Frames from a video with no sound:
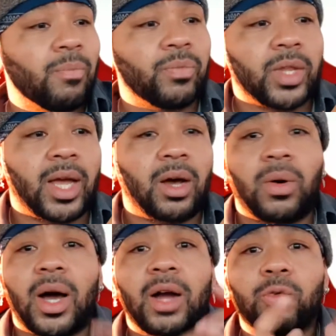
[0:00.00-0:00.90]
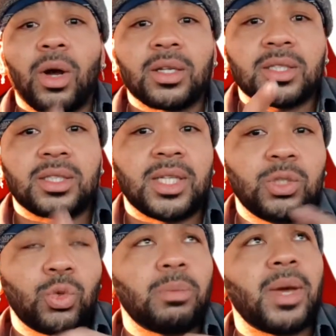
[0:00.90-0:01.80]
Now, I rocked this stage
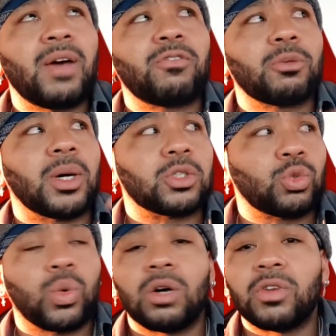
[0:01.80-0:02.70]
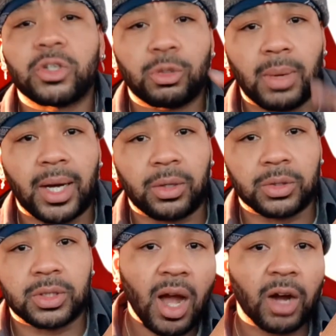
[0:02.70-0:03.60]
1 map for about 1,200
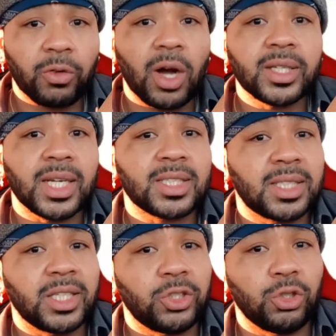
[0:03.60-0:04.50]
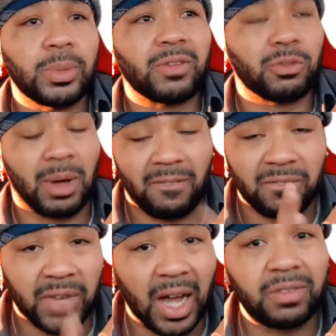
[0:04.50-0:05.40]
miles. I rocked that stage 2 map for about
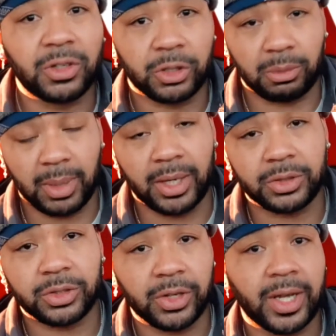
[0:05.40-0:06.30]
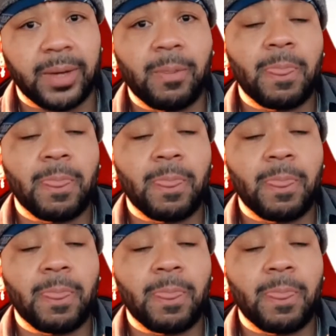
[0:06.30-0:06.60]
500 miles, okay?